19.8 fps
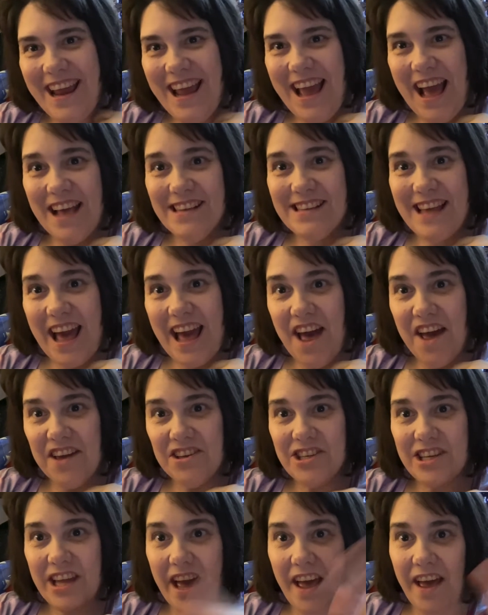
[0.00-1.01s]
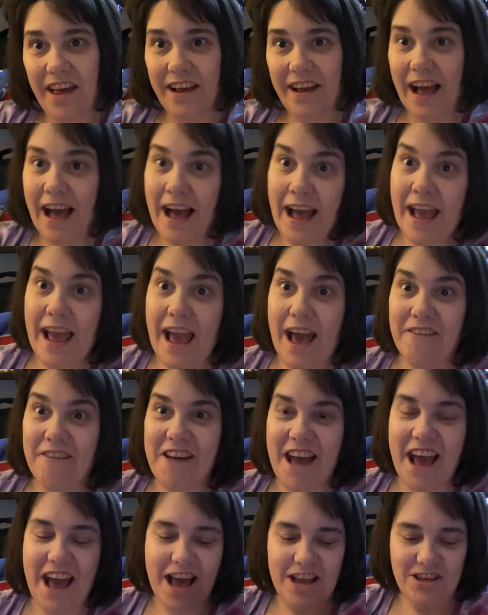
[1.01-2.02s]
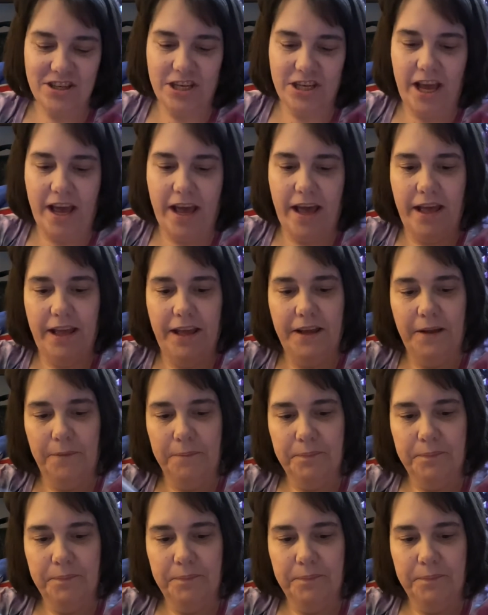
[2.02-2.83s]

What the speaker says: has a hashtag. I have a hashtag.